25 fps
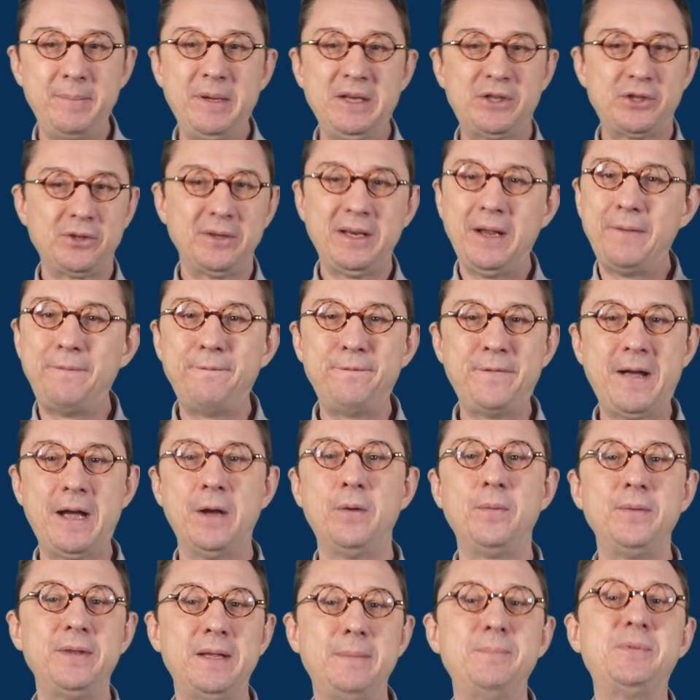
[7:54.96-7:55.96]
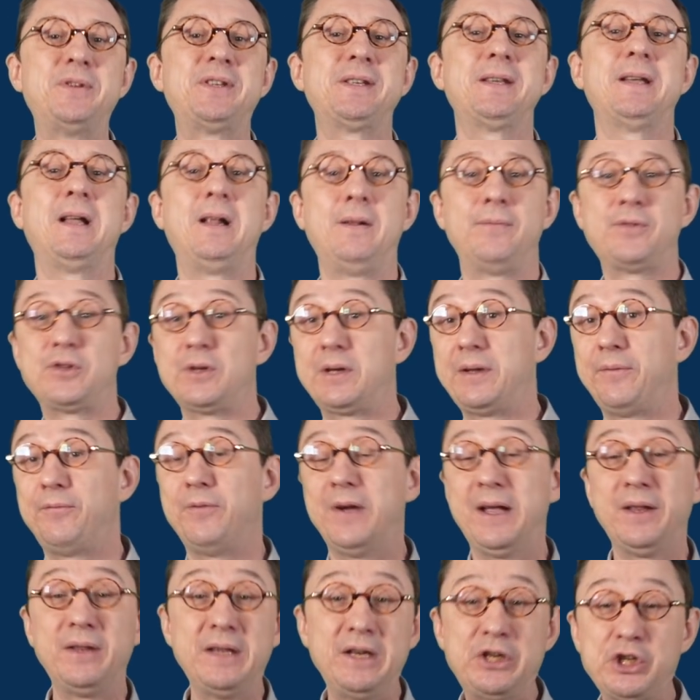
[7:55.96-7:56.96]
so they found themselves, or they
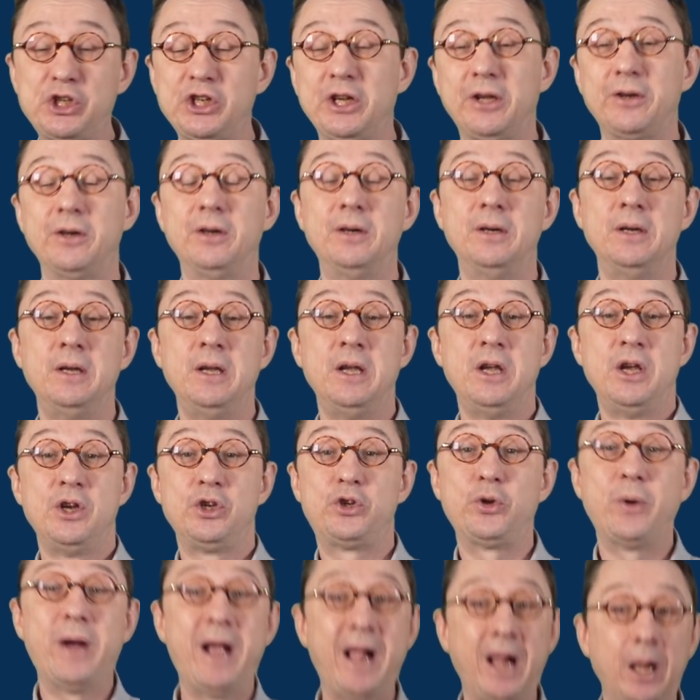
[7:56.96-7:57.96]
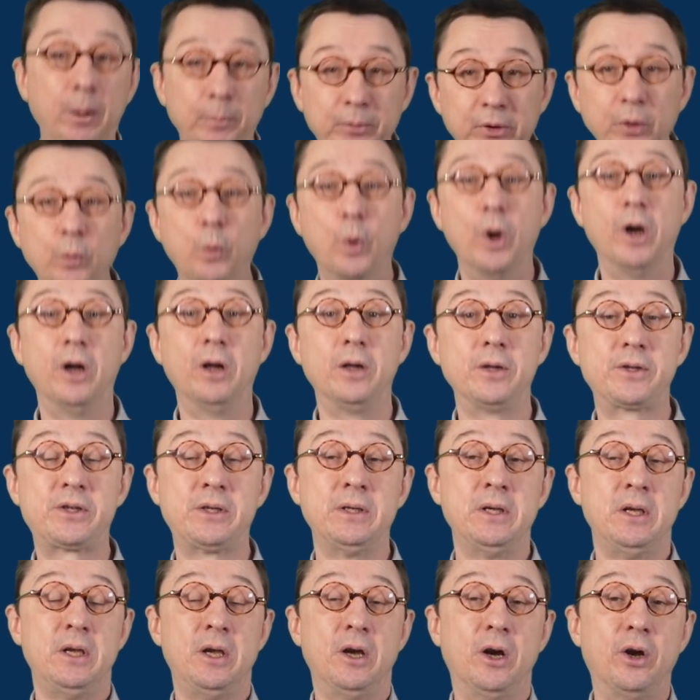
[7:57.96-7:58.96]
found each other to help the
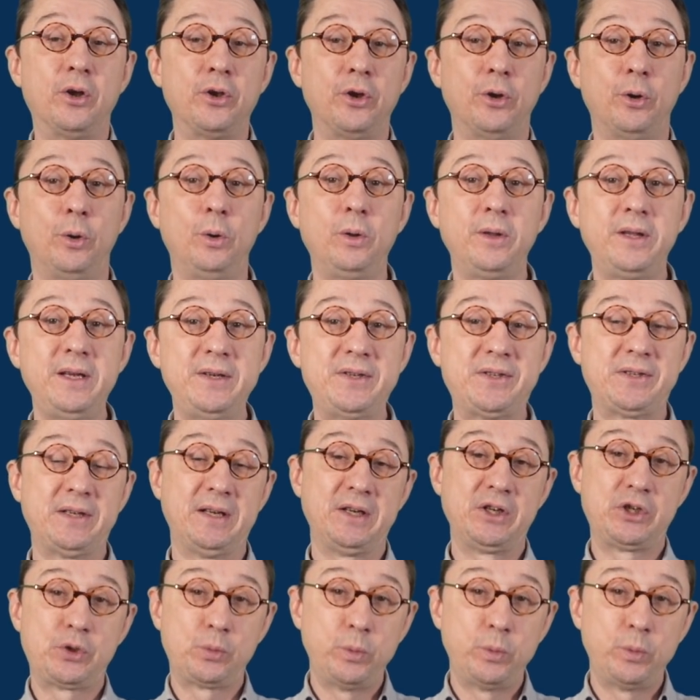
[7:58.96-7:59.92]
world on all these things,